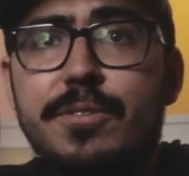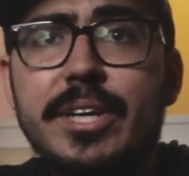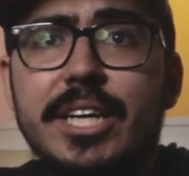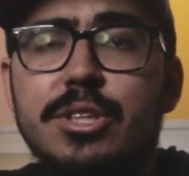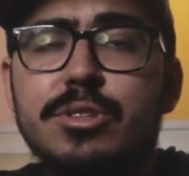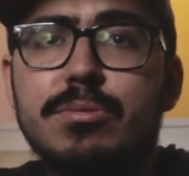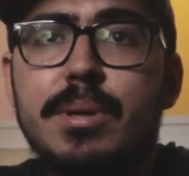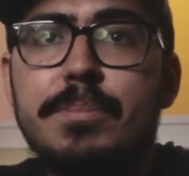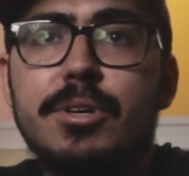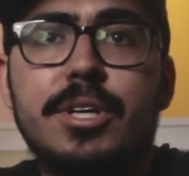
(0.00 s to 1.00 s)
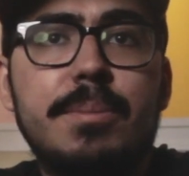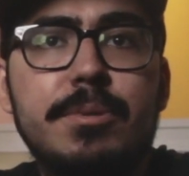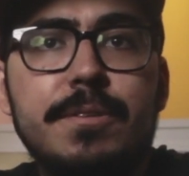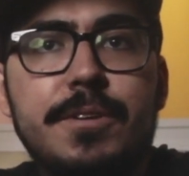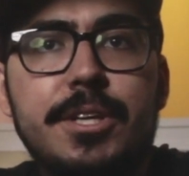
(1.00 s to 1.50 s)
if you guys also remember a
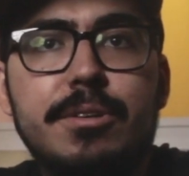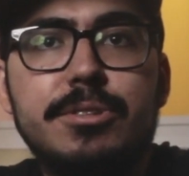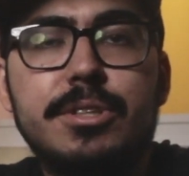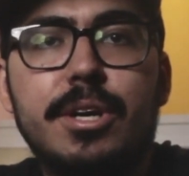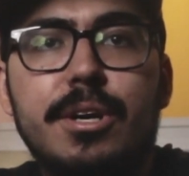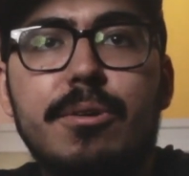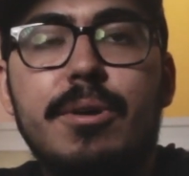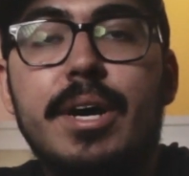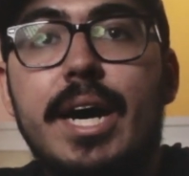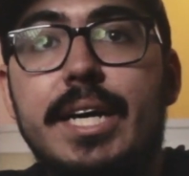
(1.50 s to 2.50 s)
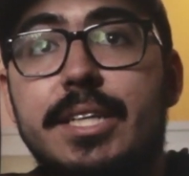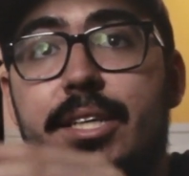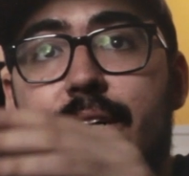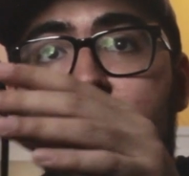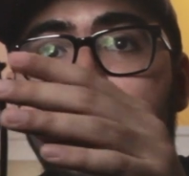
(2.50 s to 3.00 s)
couple of videos ago, I
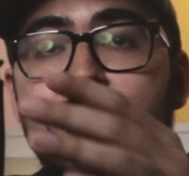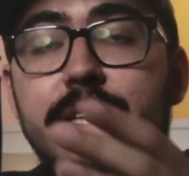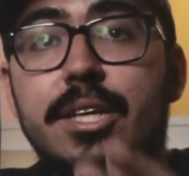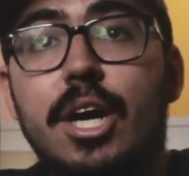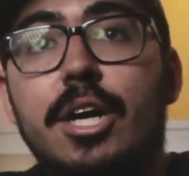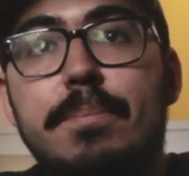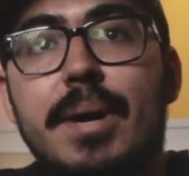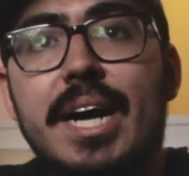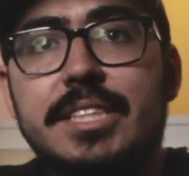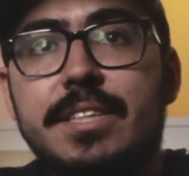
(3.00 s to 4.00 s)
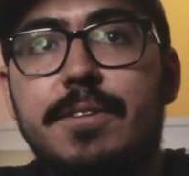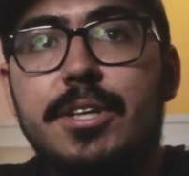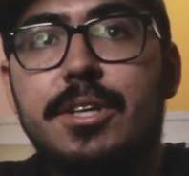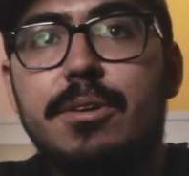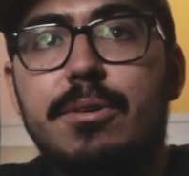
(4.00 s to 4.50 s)
did a unboxing
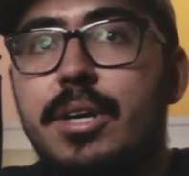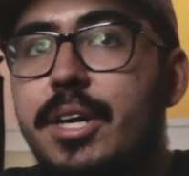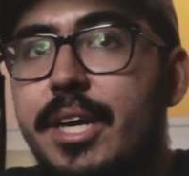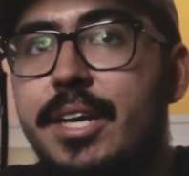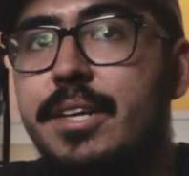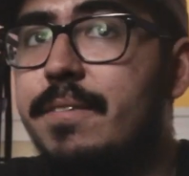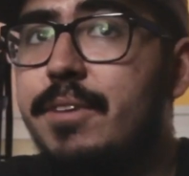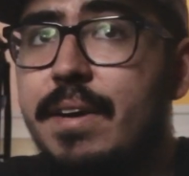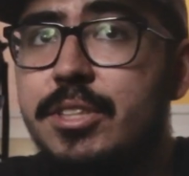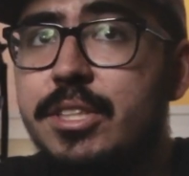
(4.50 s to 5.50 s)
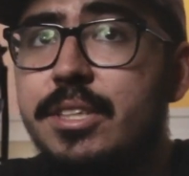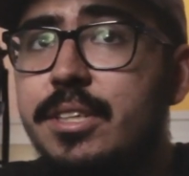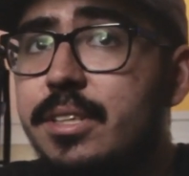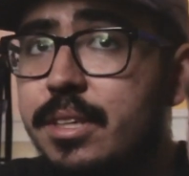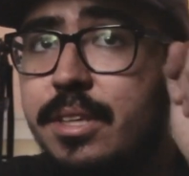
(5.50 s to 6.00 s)
video. Again, if you haven't seen
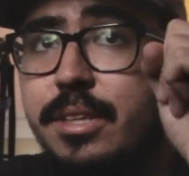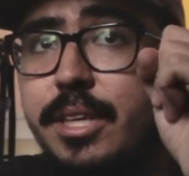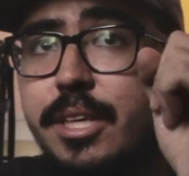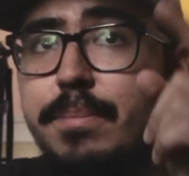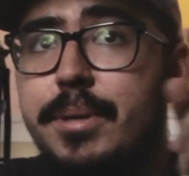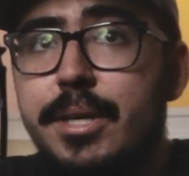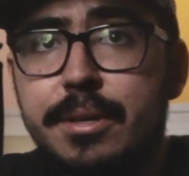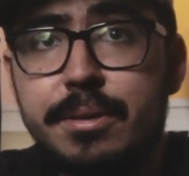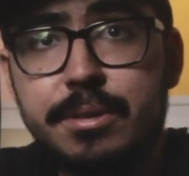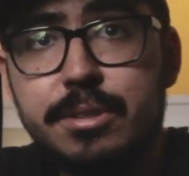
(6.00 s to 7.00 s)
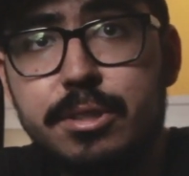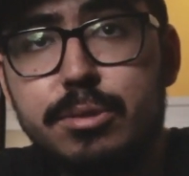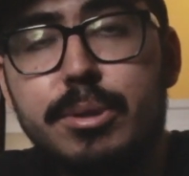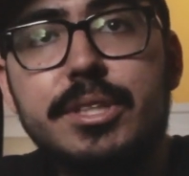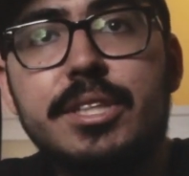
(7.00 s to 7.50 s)
it, link up here as
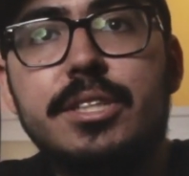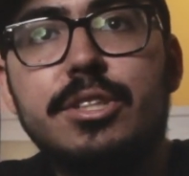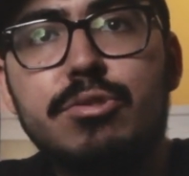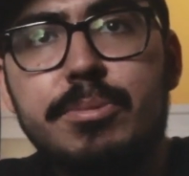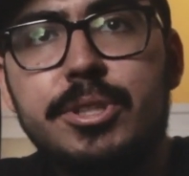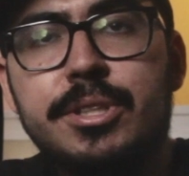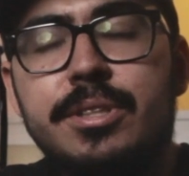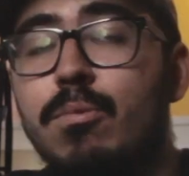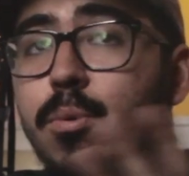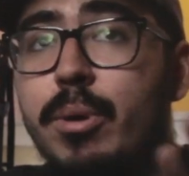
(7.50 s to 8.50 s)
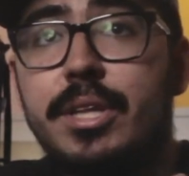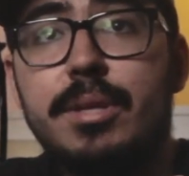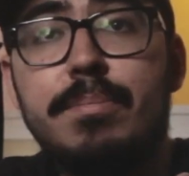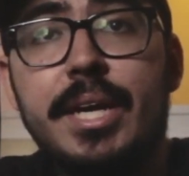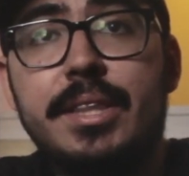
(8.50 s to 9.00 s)
well as in the description. Well, one of
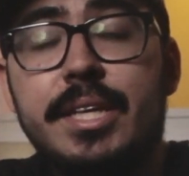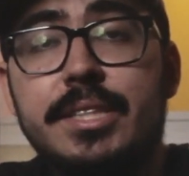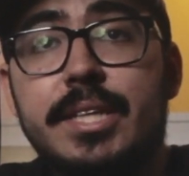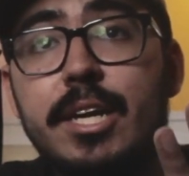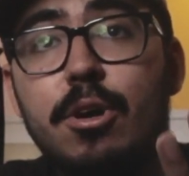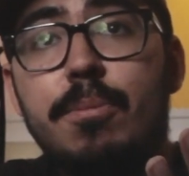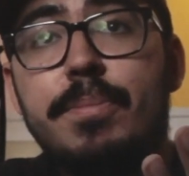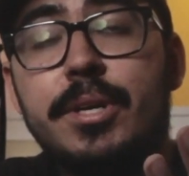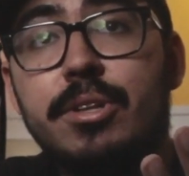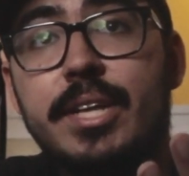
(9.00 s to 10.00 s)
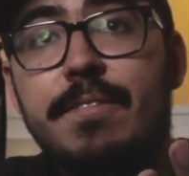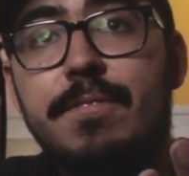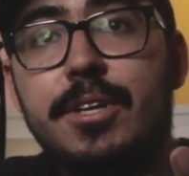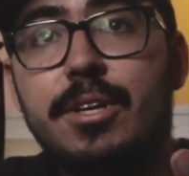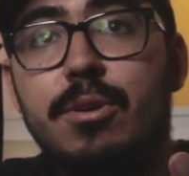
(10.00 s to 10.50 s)
the main things that I opened on that
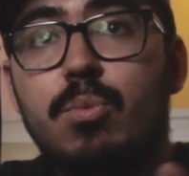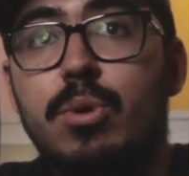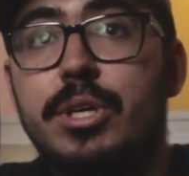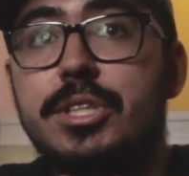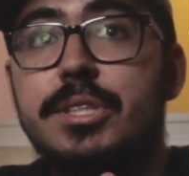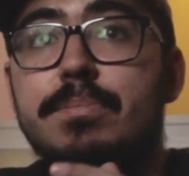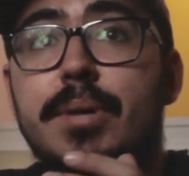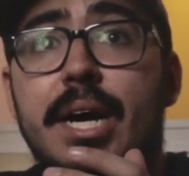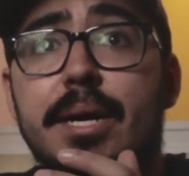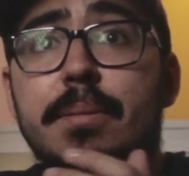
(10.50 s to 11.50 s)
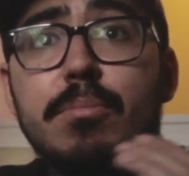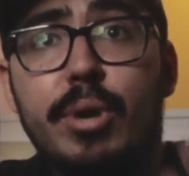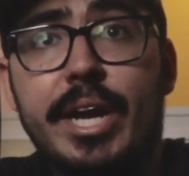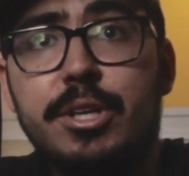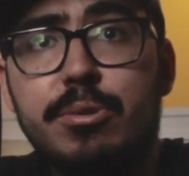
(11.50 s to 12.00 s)
video was my
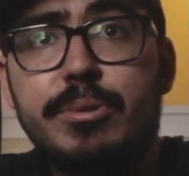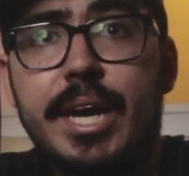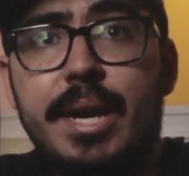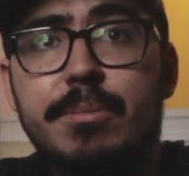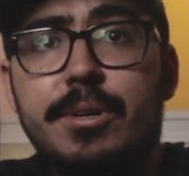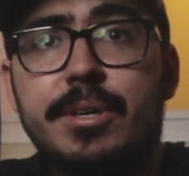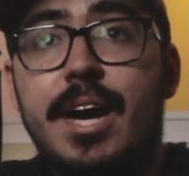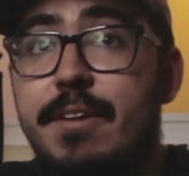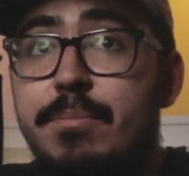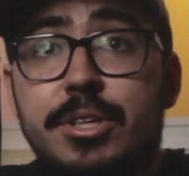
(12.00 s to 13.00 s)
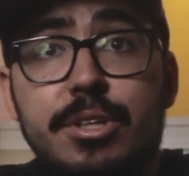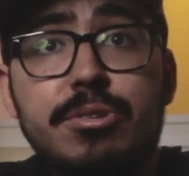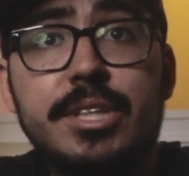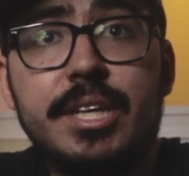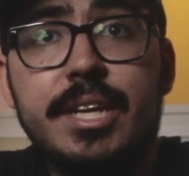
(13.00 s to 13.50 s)
brand new camera. I've been
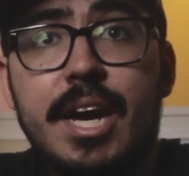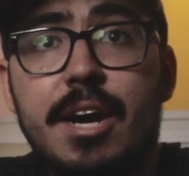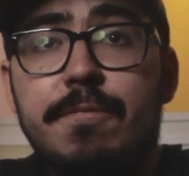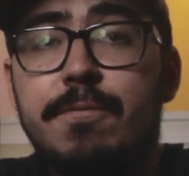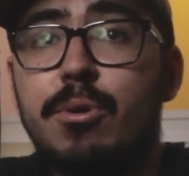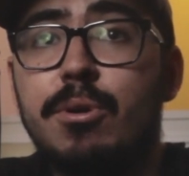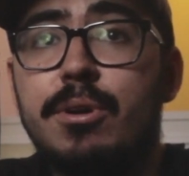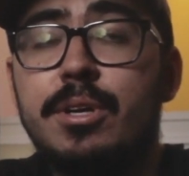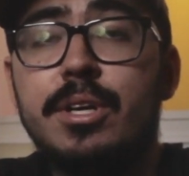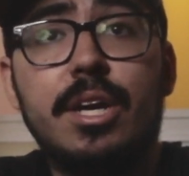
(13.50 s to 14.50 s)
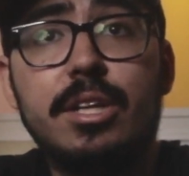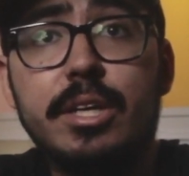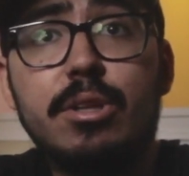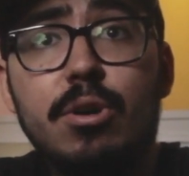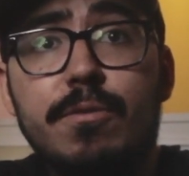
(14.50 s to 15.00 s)
using it now for a
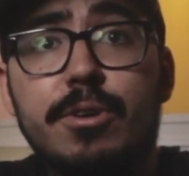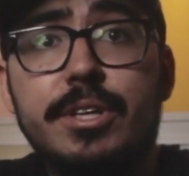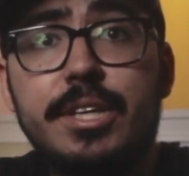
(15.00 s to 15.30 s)
little over a